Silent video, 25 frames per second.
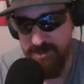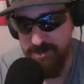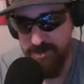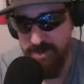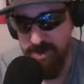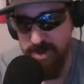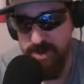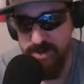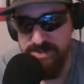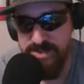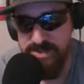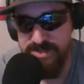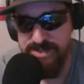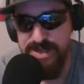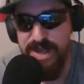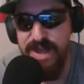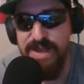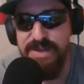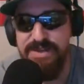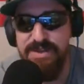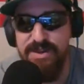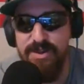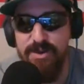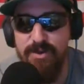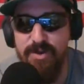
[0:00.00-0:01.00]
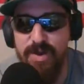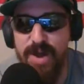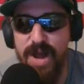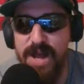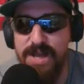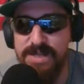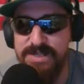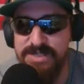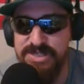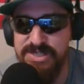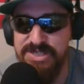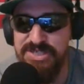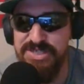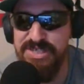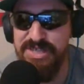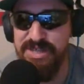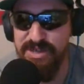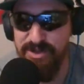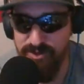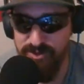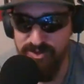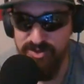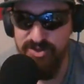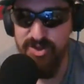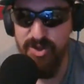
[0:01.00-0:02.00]
a side note, I
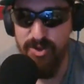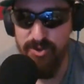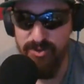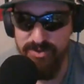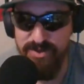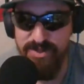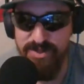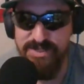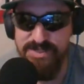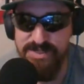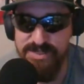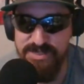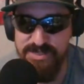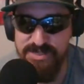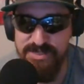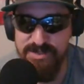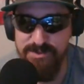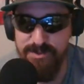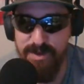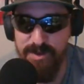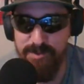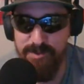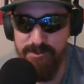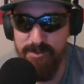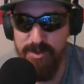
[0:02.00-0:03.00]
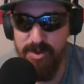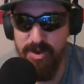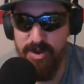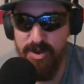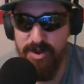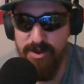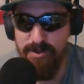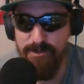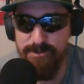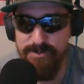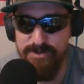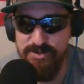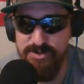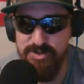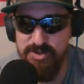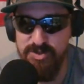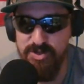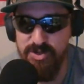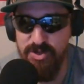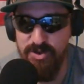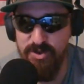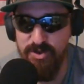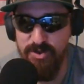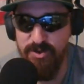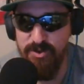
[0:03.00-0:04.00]
still don't listen to my mom.
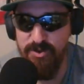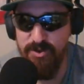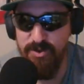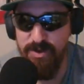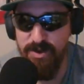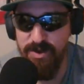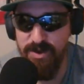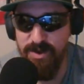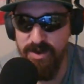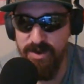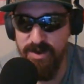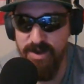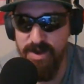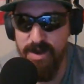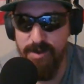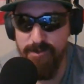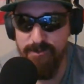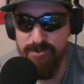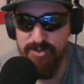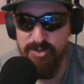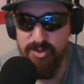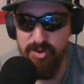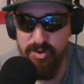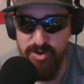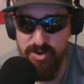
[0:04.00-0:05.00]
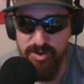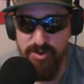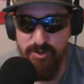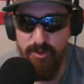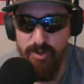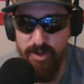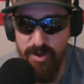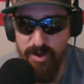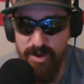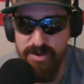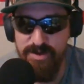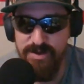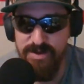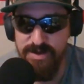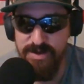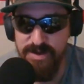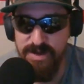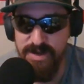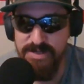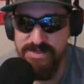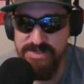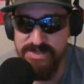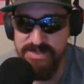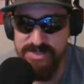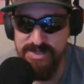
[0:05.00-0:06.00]
So, I'm 31 and
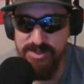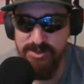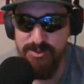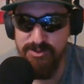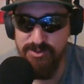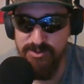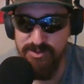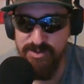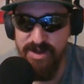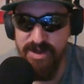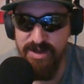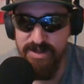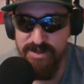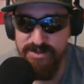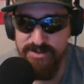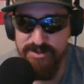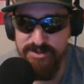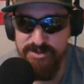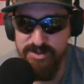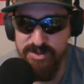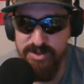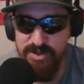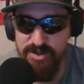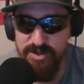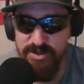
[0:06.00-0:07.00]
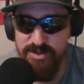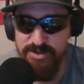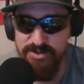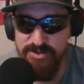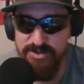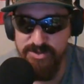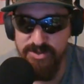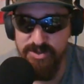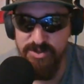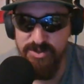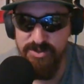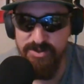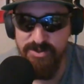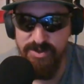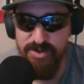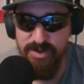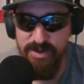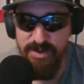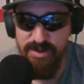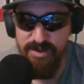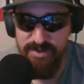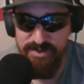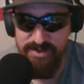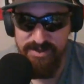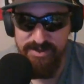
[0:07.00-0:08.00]
I still do not listen to her. So,
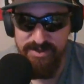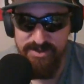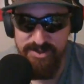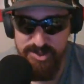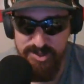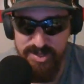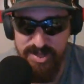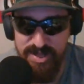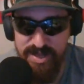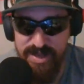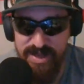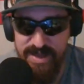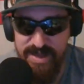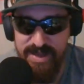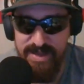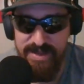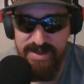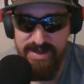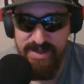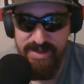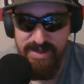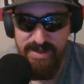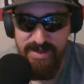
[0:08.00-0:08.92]
there's that.